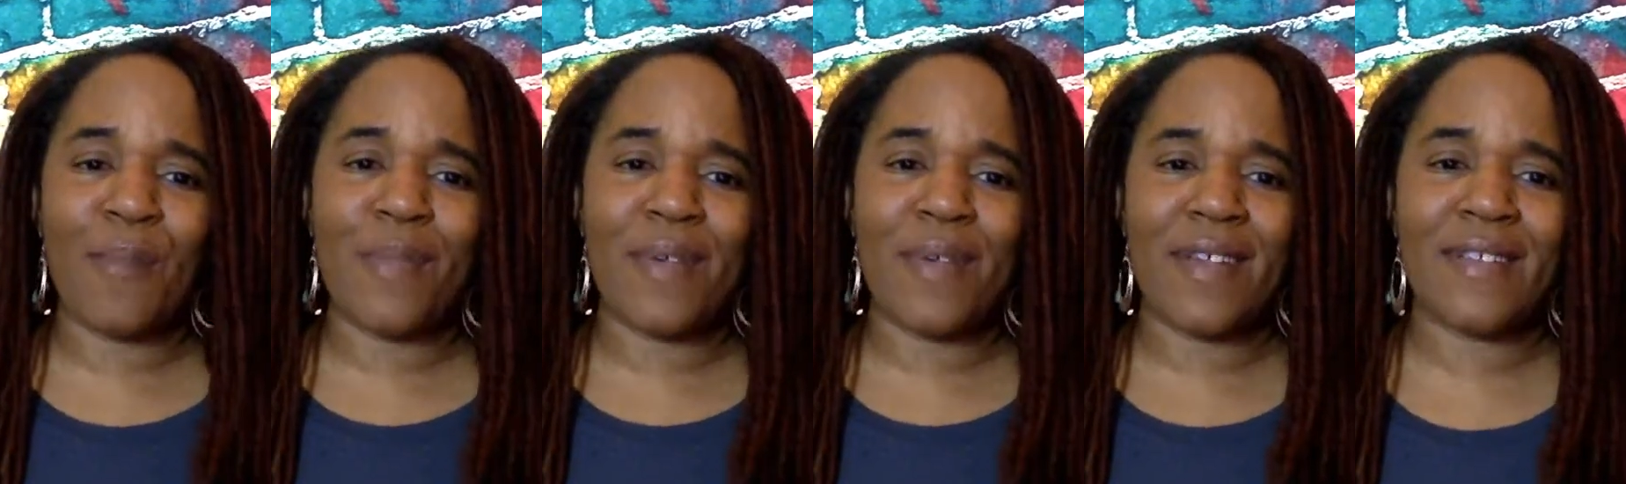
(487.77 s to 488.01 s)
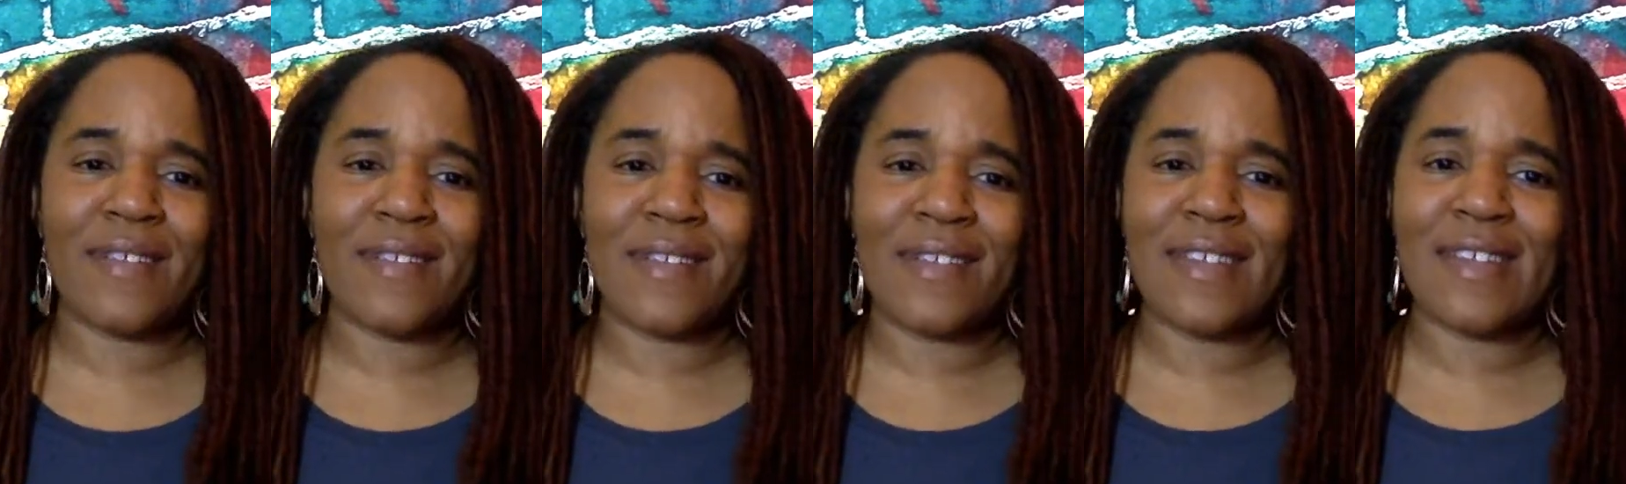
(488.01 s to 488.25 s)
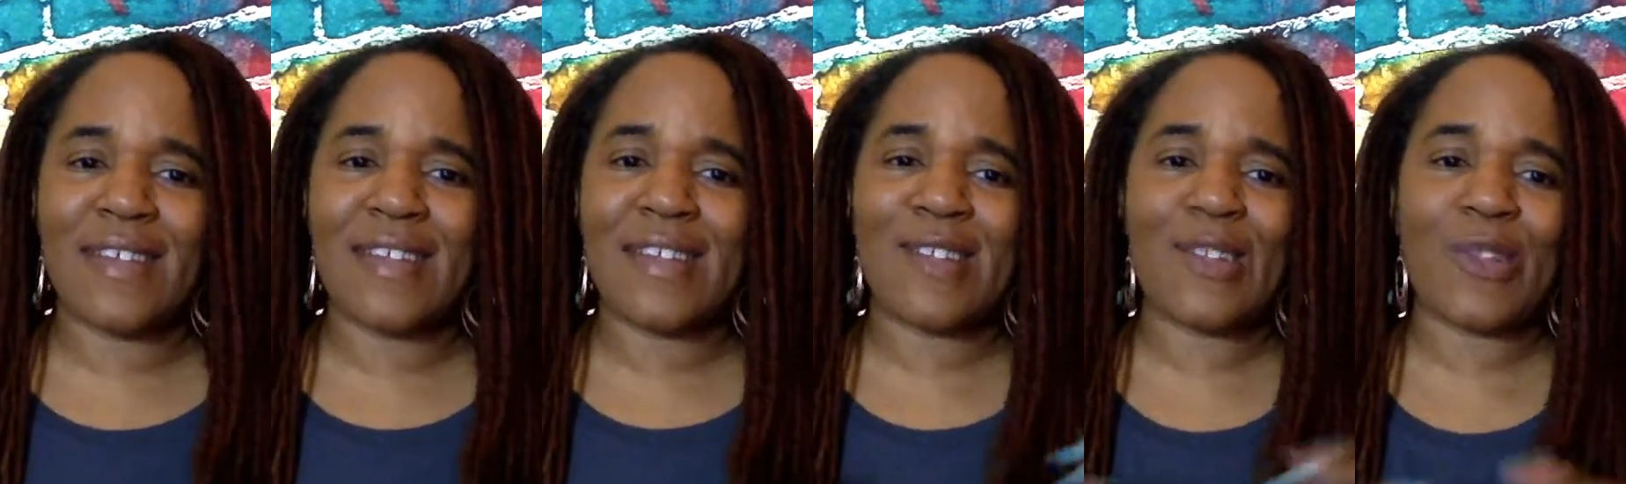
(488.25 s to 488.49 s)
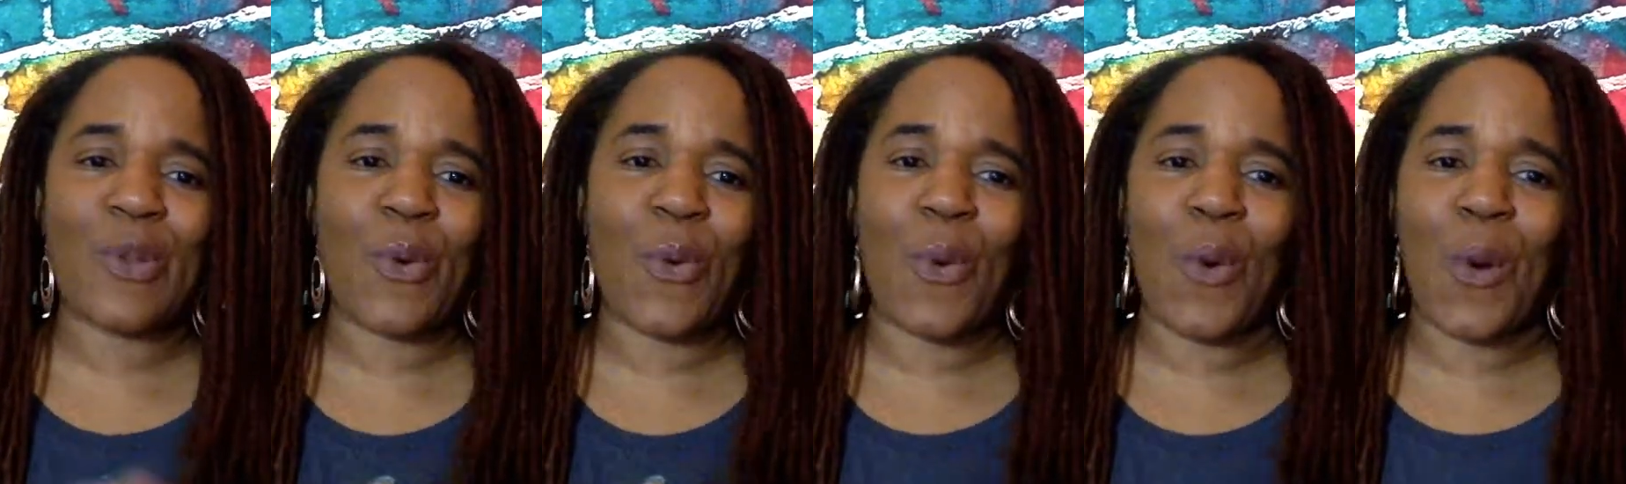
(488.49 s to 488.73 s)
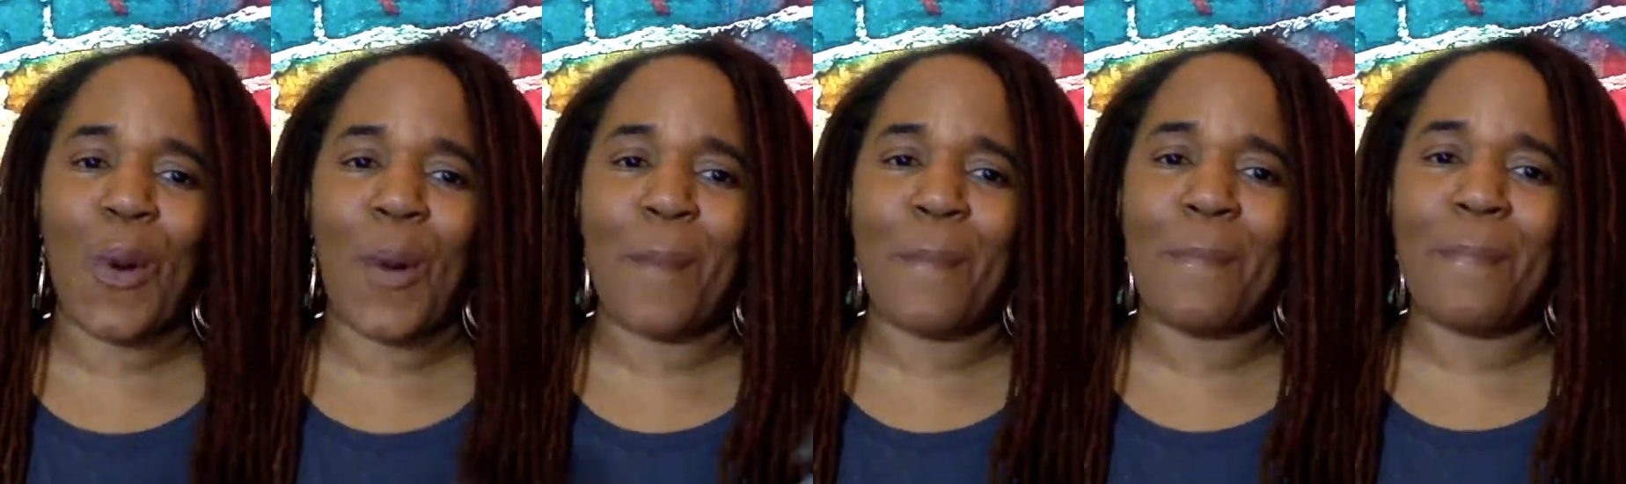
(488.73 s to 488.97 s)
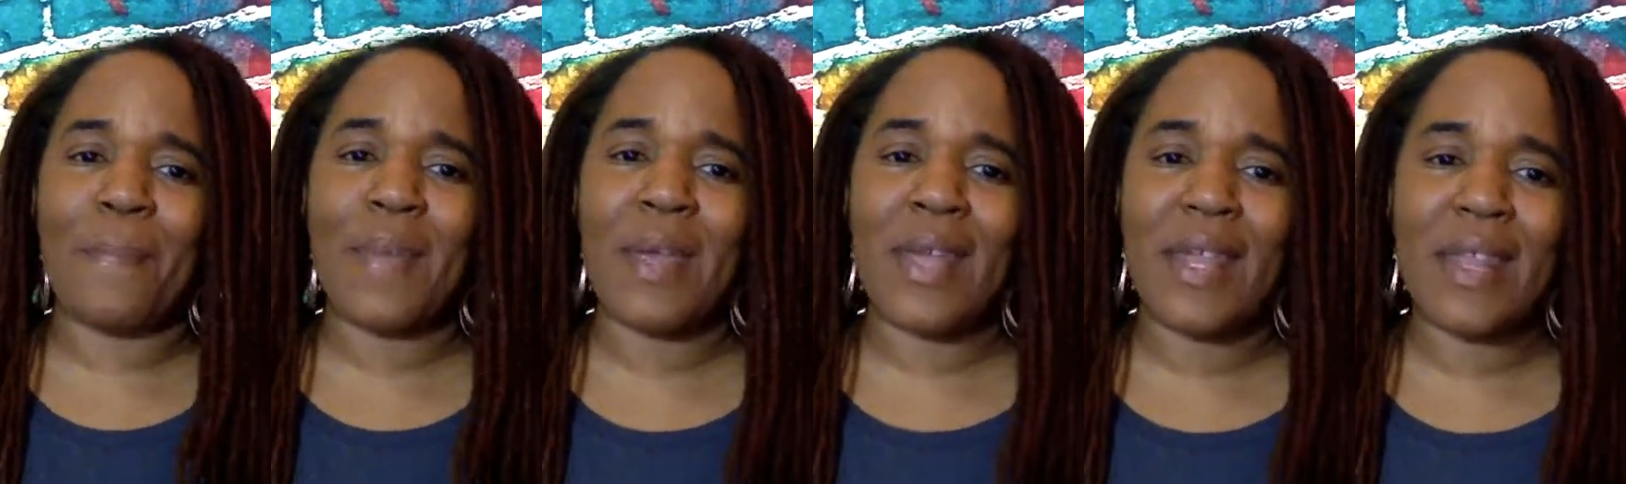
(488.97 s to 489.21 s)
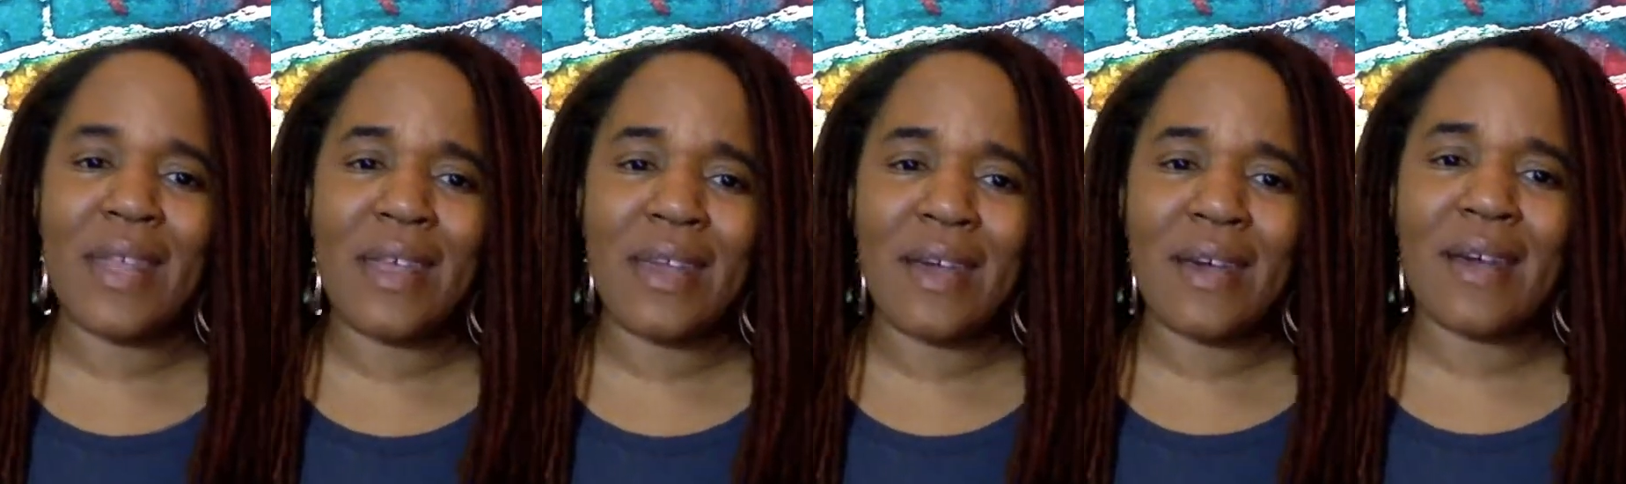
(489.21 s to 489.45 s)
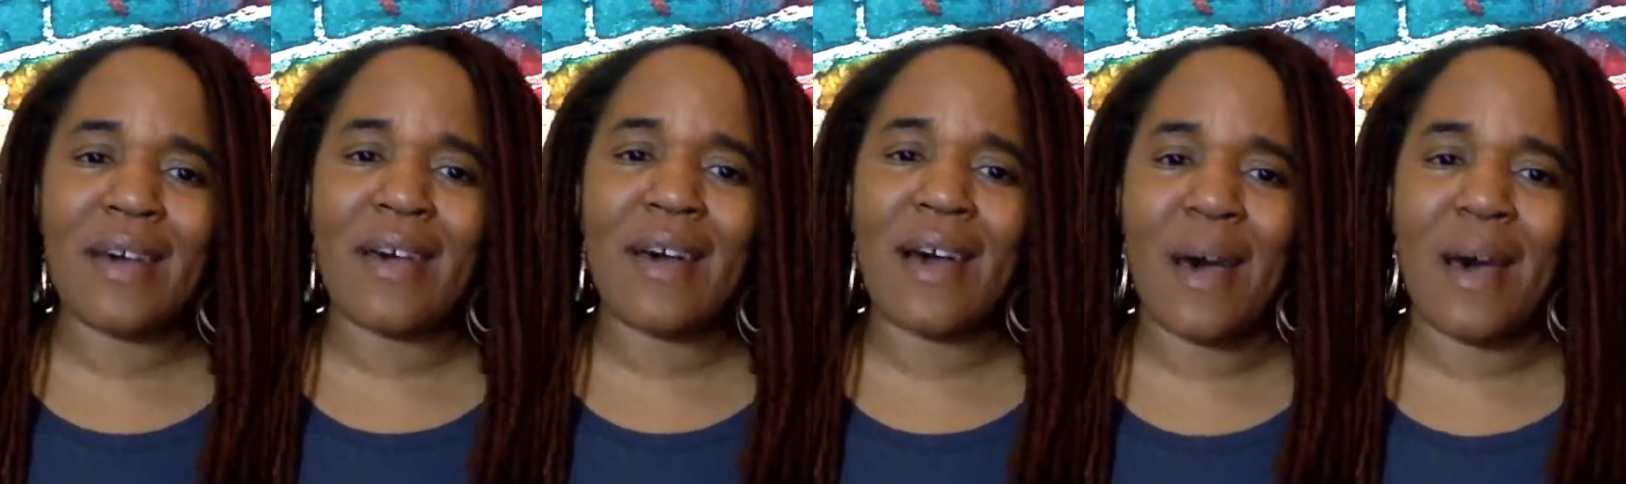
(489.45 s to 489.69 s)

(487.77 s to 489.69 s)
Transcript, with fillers: business or media